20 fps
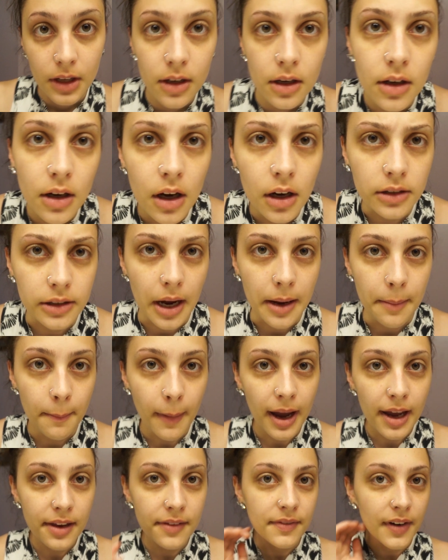All right, my
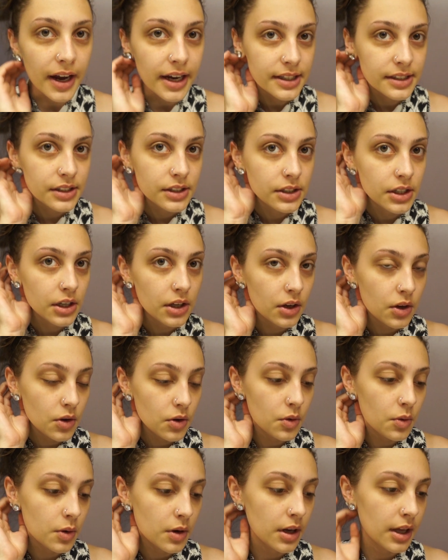advice to
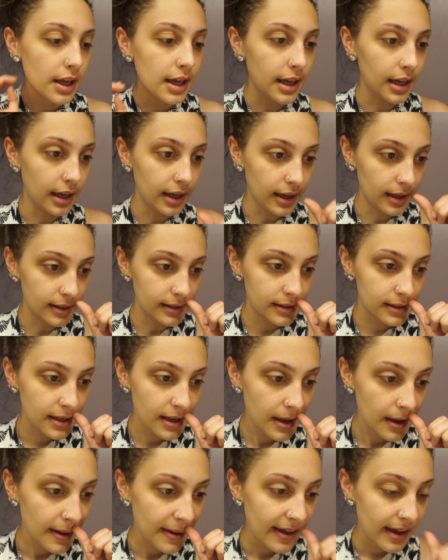you is,
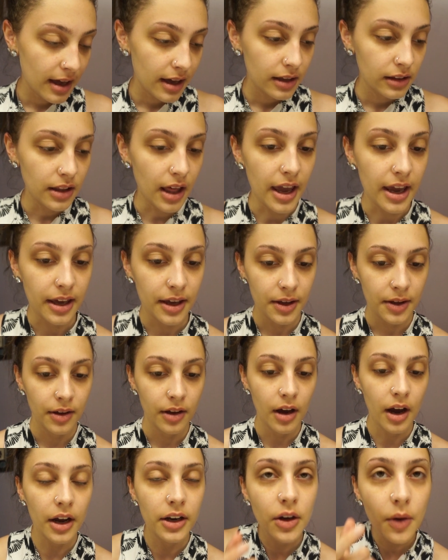like,
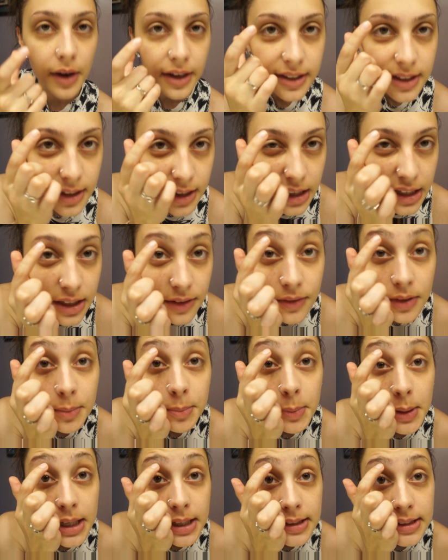I know I did kind of a
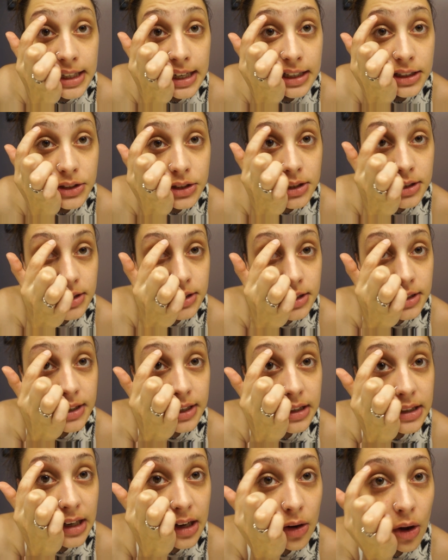big section to get
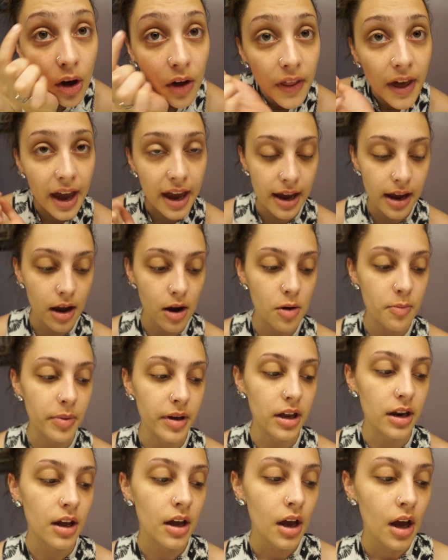out all that hair,
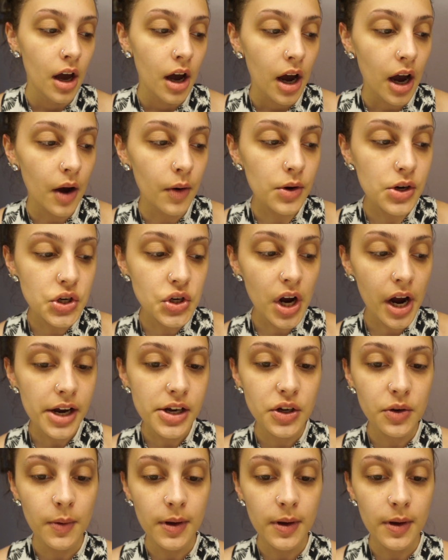but I would try doing